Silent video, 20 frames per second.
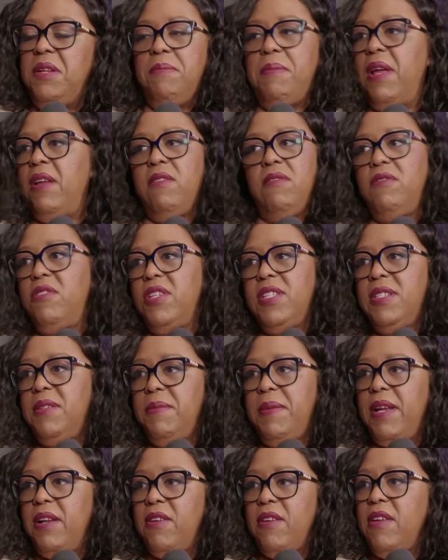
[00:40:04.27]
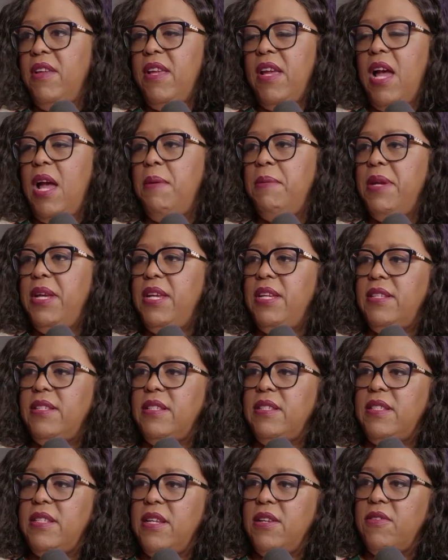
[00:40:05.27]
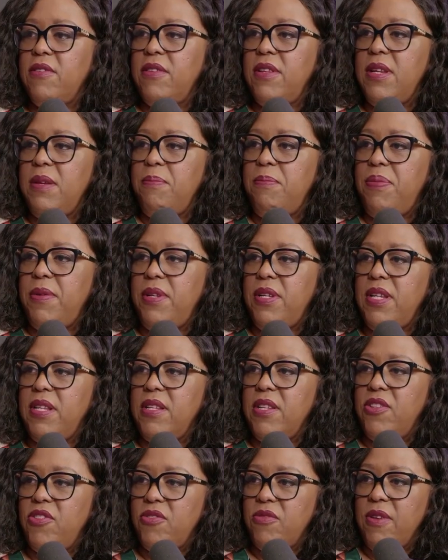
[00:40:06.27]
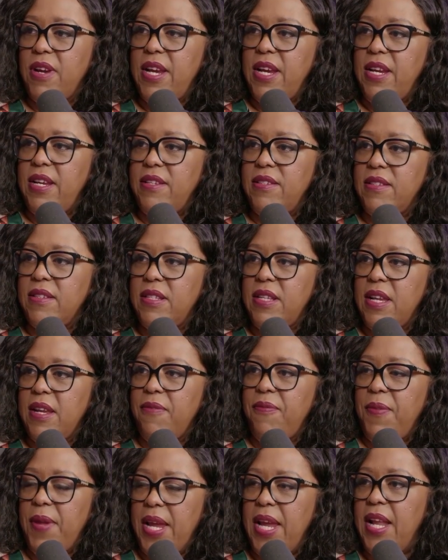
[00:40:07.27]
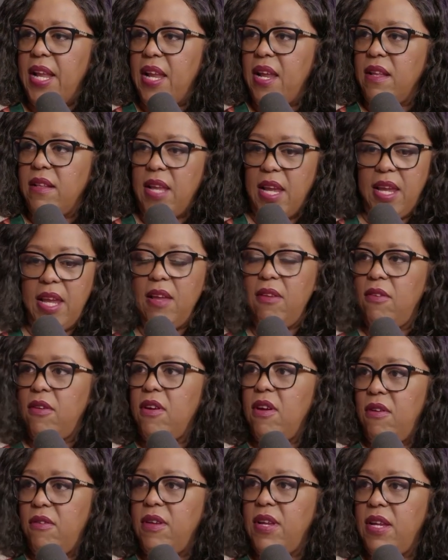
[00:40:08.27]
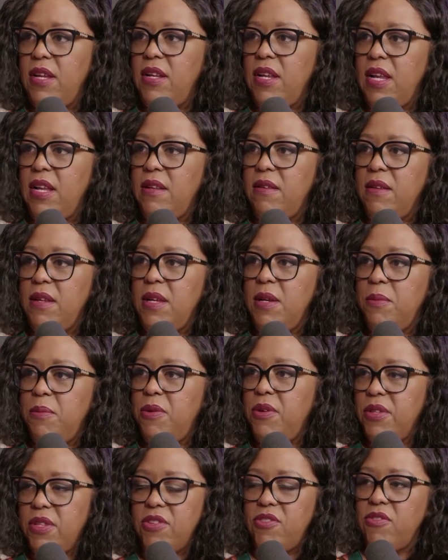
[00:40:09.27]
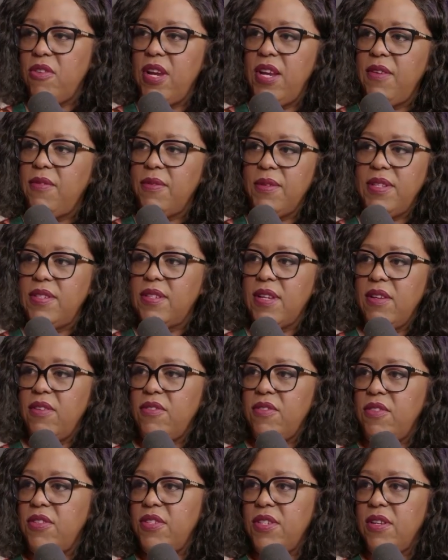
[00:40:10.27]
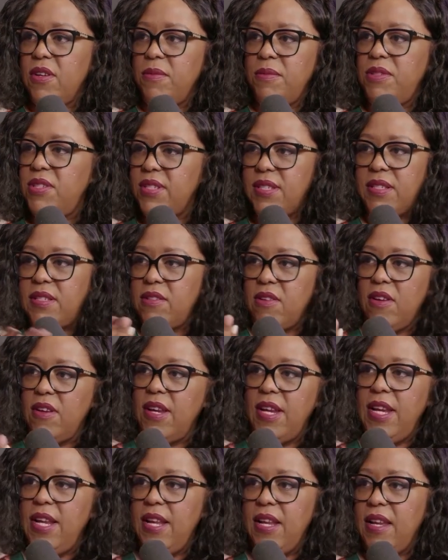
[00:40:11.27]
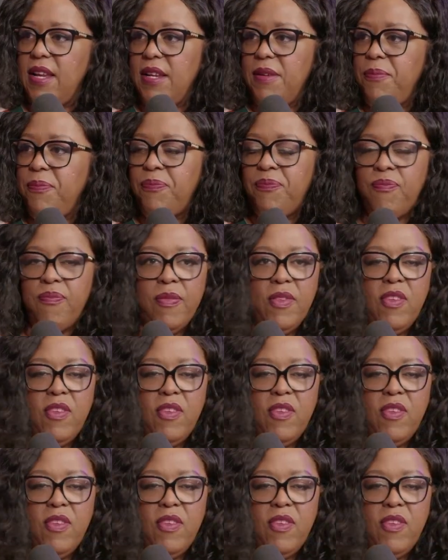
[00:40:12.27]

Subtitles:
Didn't matter. Doesn't matter. I mean, he's literally pulling the trays, like eating. Like he'll go in and pull the trays from the skilled nursing home, just start eating and